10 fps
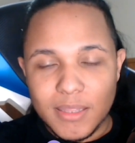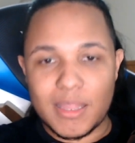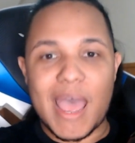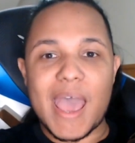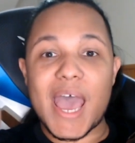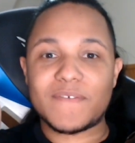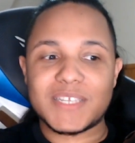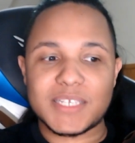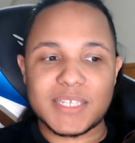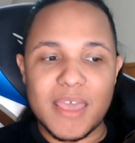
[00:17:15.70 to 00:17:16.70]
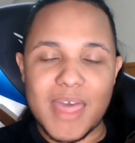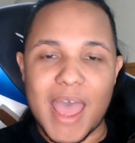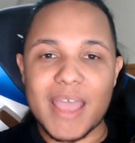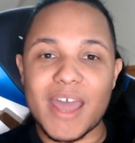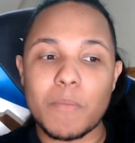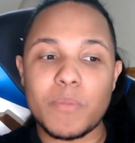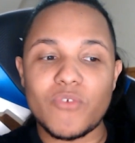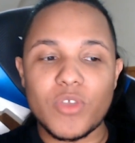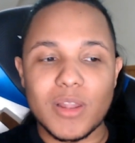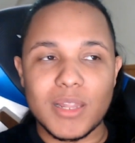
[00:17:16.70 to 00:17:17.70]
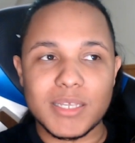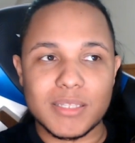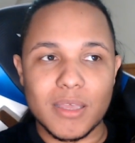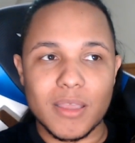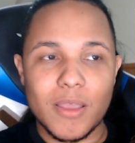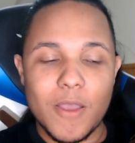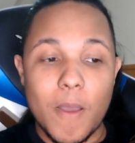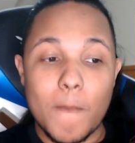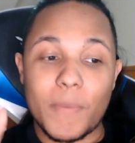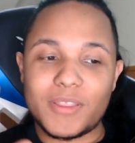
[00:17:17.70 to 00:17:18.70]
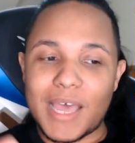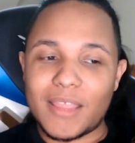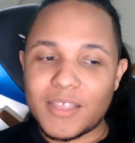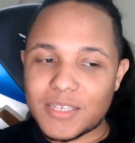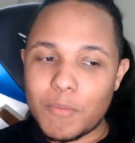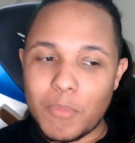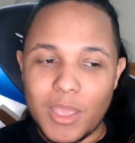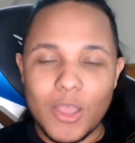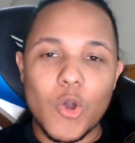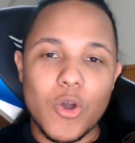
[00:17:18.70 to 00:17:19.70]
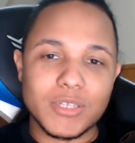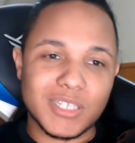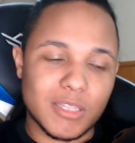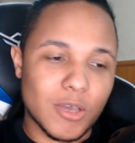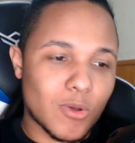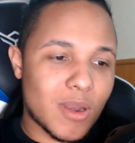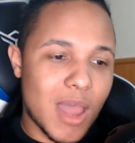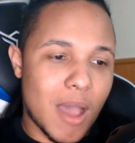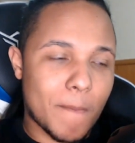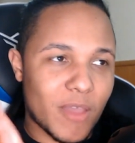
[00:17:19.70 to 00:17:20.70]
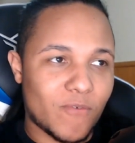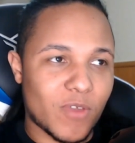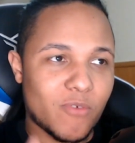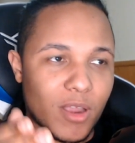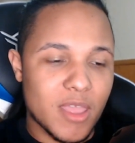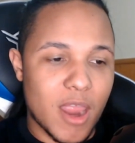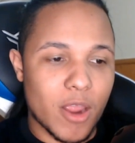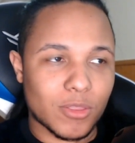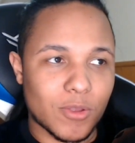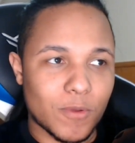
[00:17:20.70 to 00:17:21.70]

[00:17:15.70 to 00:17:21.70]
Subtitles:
I have to say that. I gotta be realistic. But that doesn't mean Gohan's still not my favorite character.